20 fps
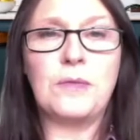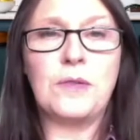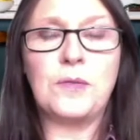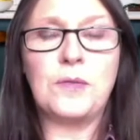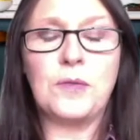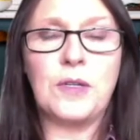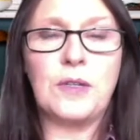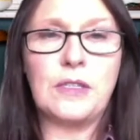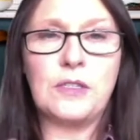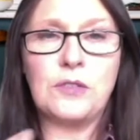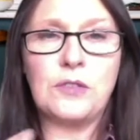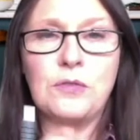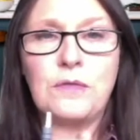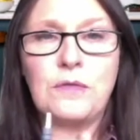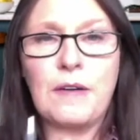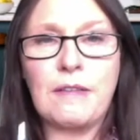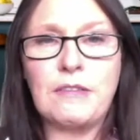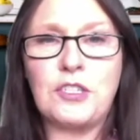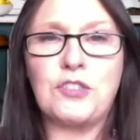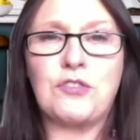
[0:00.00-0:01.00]
were, and it was all
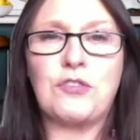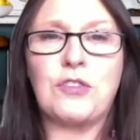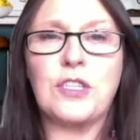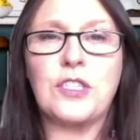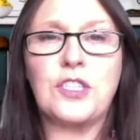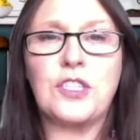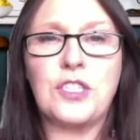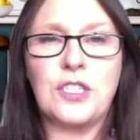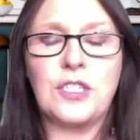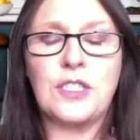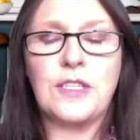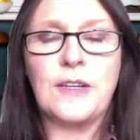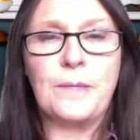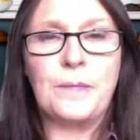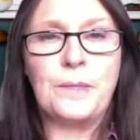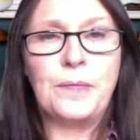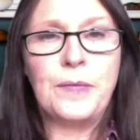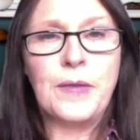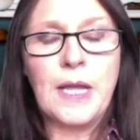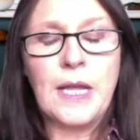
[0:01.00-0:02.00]
very structured.
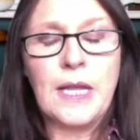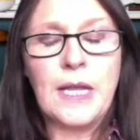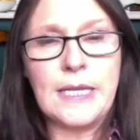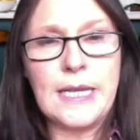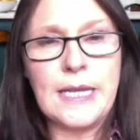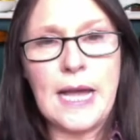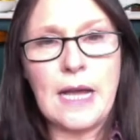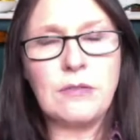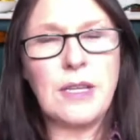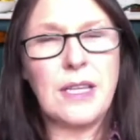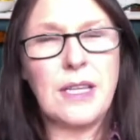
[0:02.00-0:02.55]
Now,